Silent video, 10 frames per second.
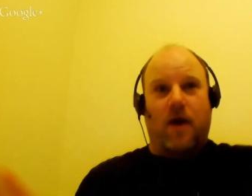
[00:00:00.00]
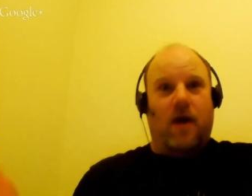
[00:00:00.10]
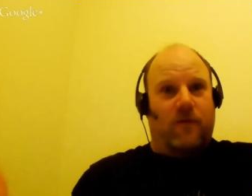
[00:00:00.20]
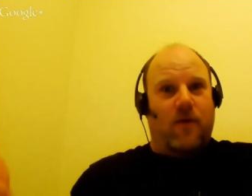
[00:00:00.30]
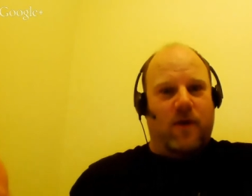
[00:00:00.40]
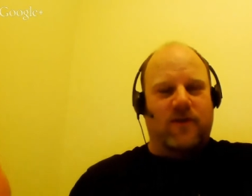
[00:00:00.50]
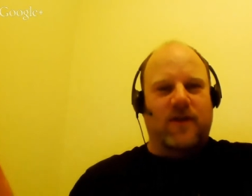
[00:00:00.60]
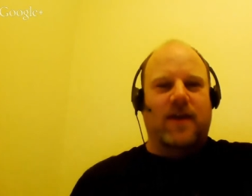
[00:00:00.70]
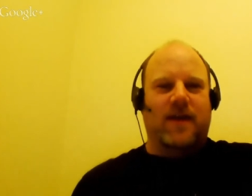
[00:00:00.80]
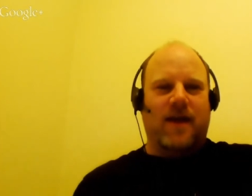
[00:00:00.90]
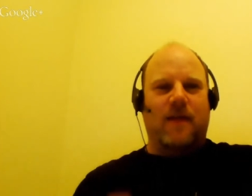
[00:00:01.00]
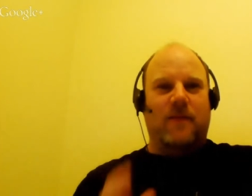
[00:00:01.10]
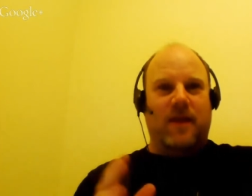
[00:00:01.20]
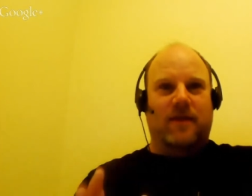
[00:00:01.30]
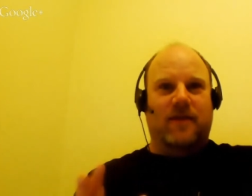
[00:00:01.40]
Of course, I'm
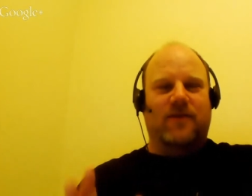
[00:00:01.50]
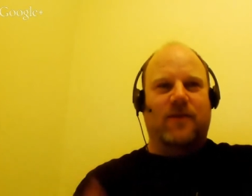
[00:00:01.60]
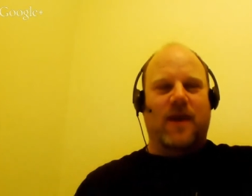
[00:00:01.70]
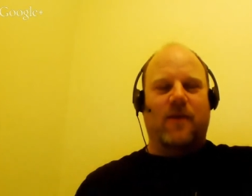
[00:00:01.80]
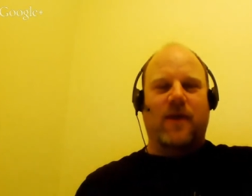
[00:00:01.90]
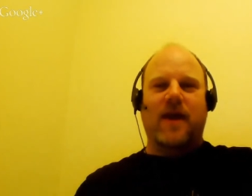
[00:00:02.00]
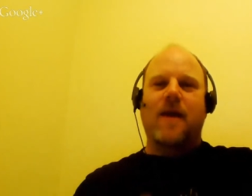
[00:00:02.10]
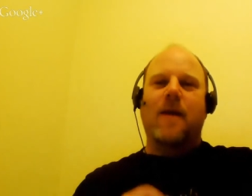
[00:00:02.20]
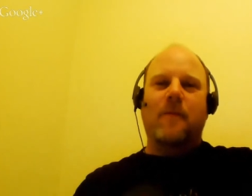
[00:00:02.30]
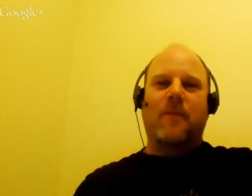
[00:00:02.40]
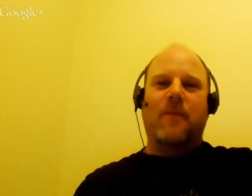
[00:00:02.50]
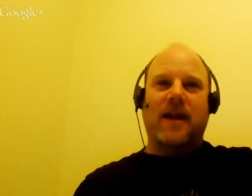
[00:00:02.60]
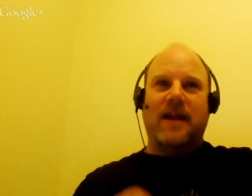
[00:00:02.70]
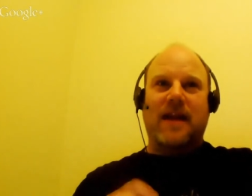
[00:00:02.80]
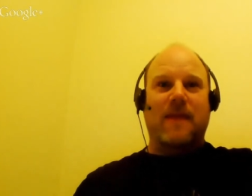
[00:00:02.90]
egotistical that way, but
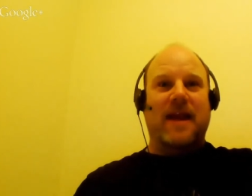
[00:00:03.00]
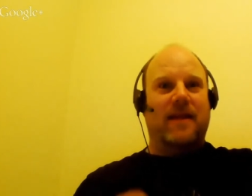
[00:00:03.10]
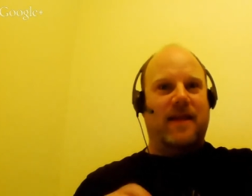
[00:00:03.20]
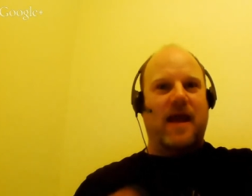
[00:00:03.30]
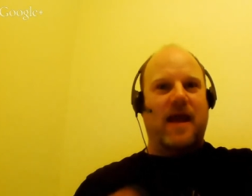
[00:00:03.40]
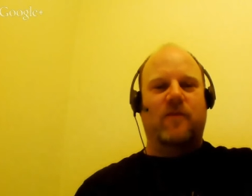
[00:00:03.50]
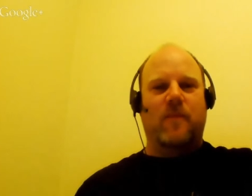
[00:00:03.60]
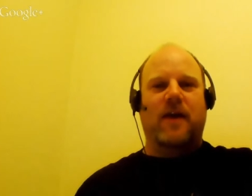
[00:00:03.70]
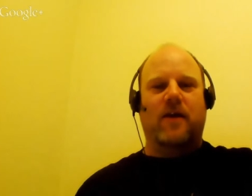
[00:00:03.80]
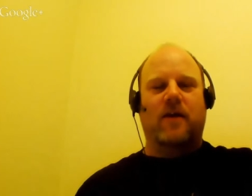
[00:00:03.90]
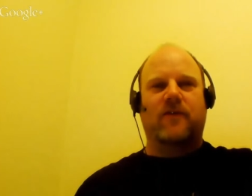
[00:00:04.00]
he made it that much better.